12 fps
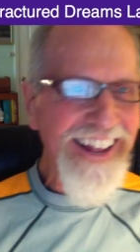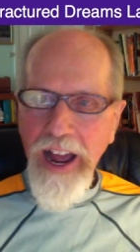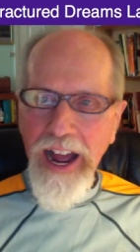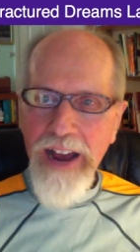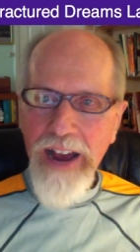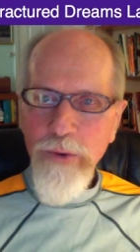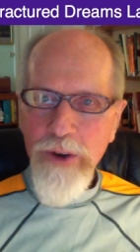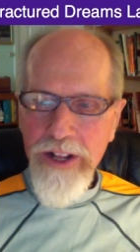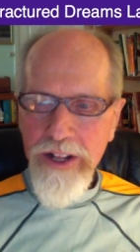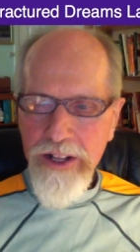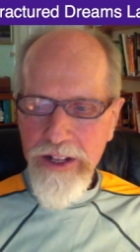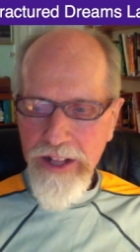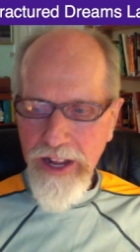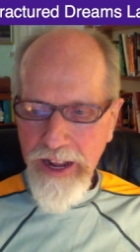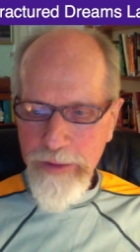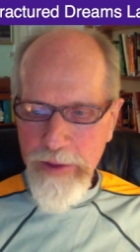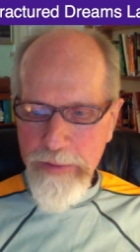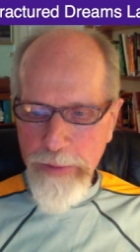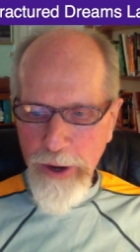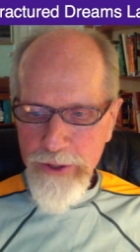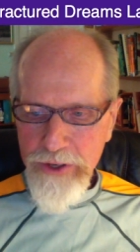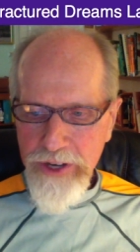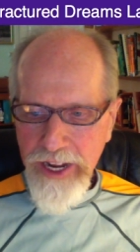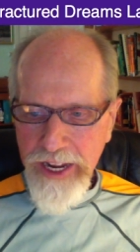I will be
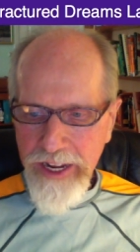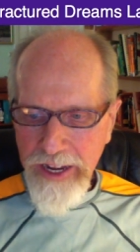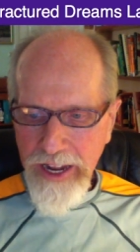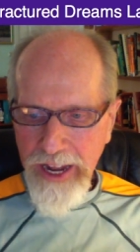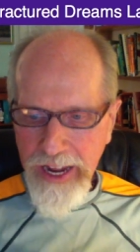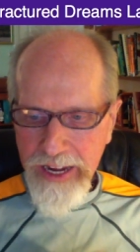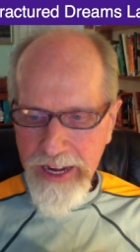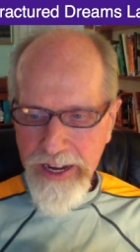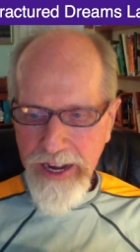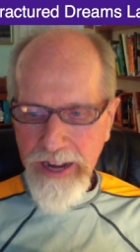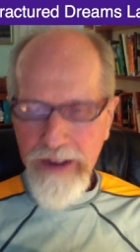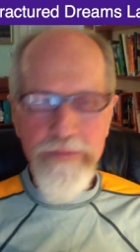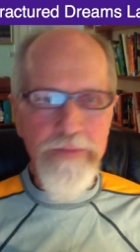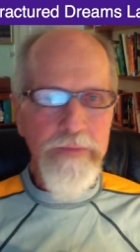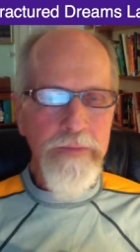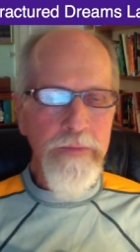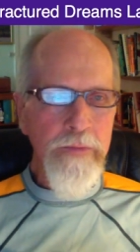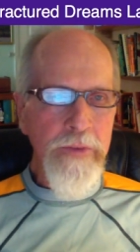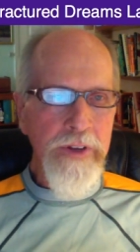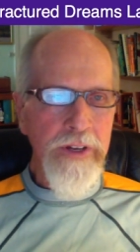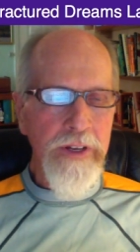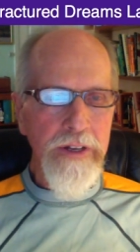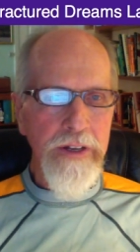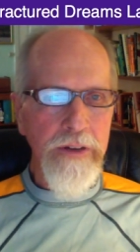posting a
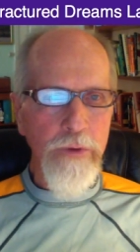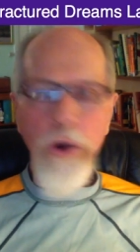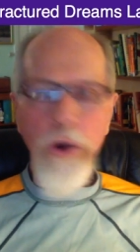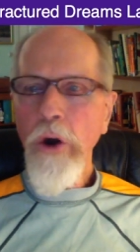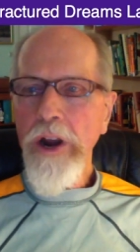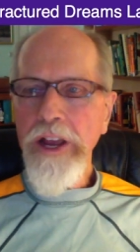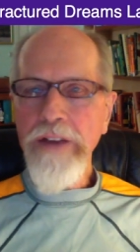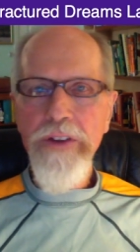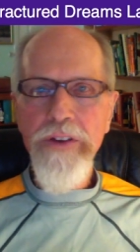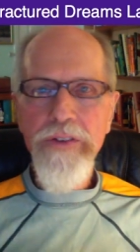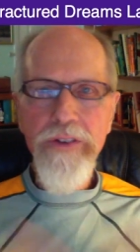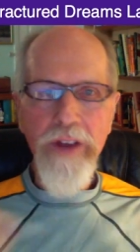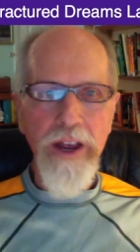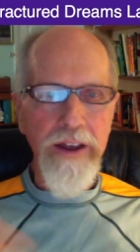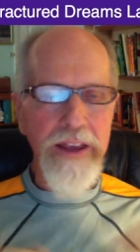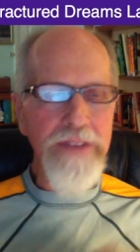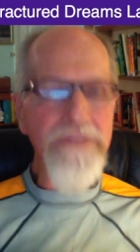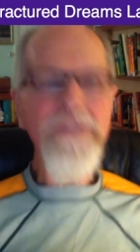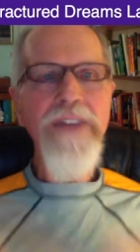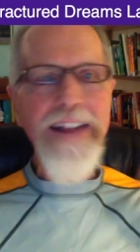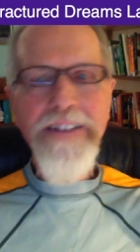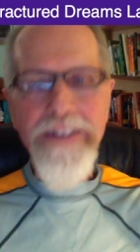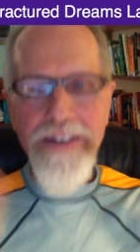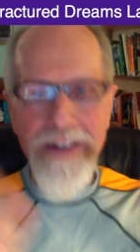recording of this
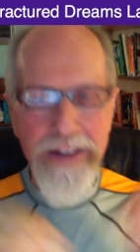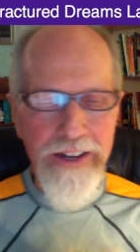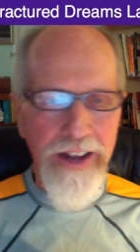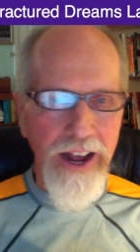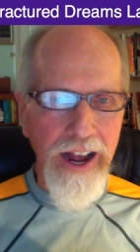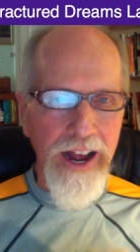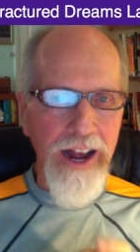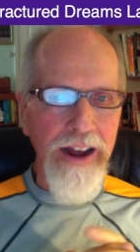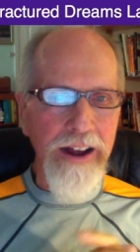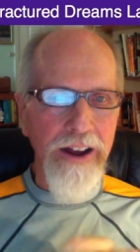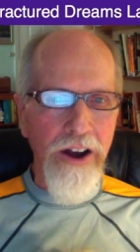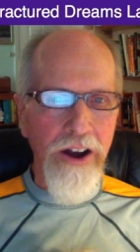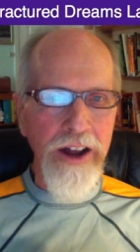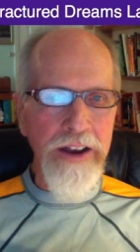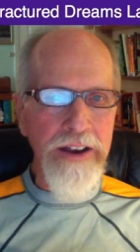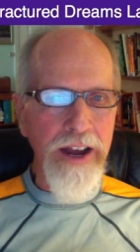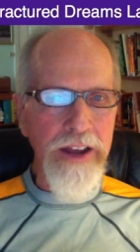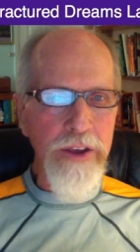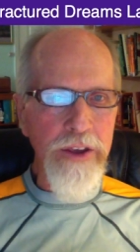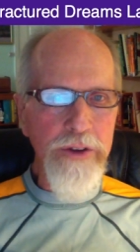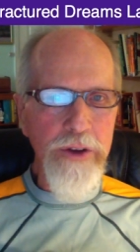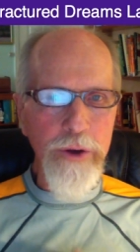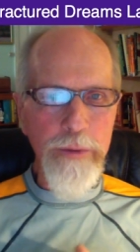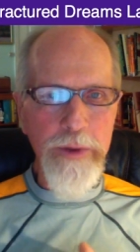event on
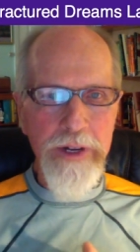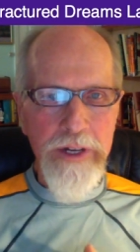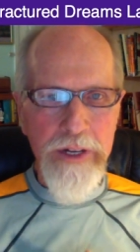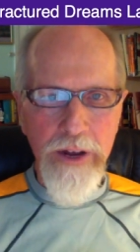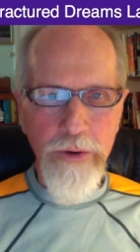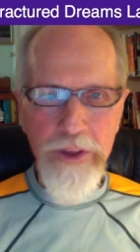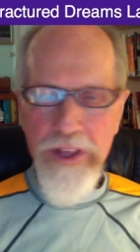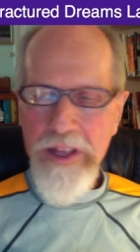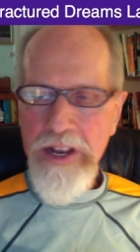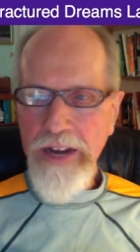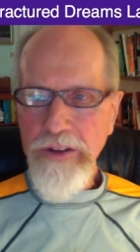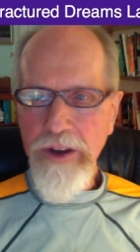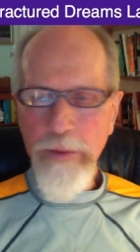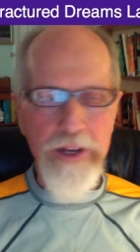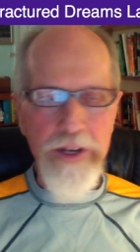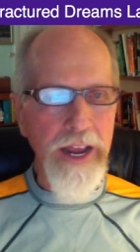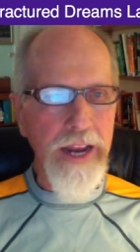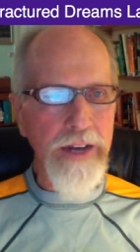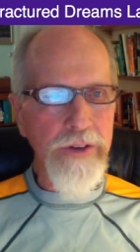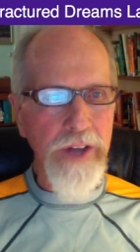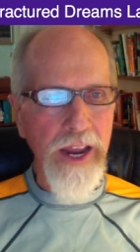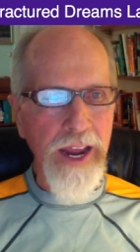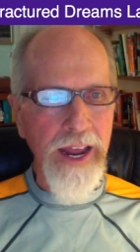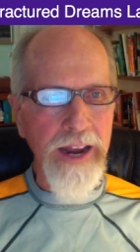YouTube within the next couple of days,
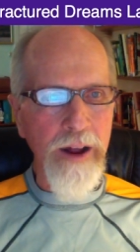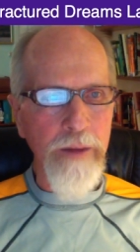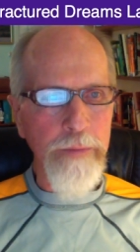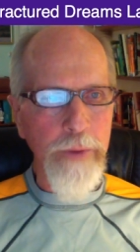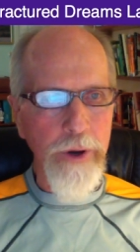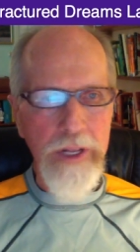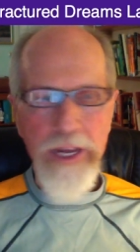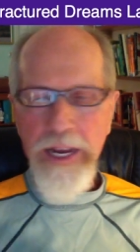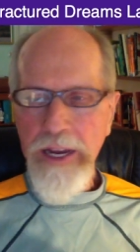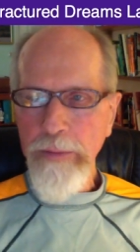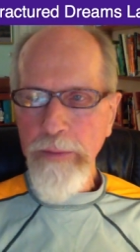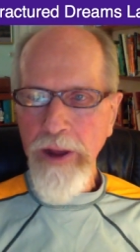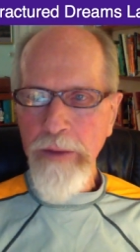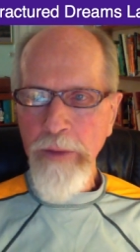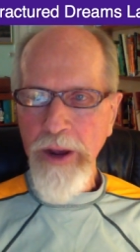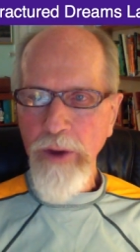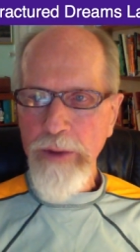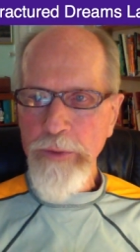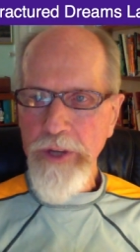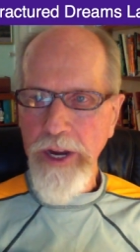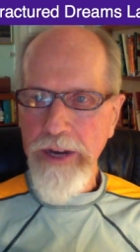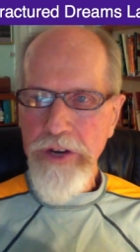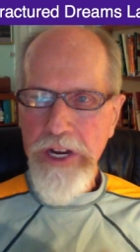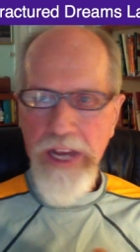and I'll put a link up on my
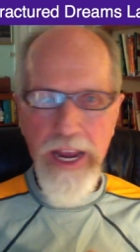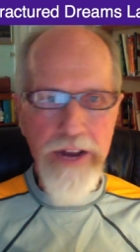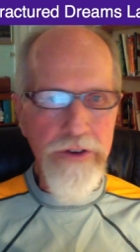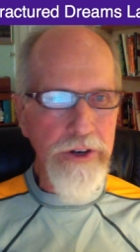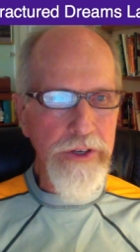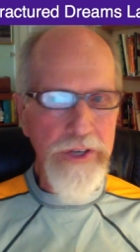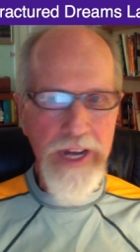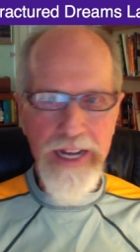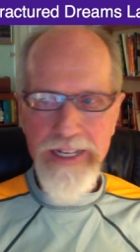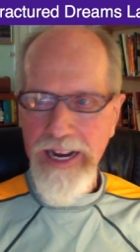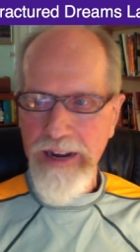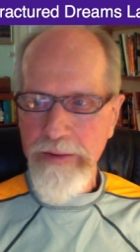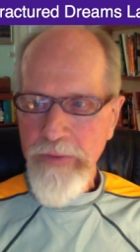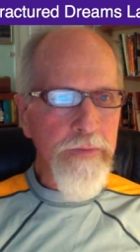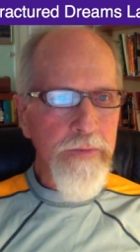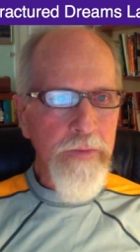website, gkjurrens.com.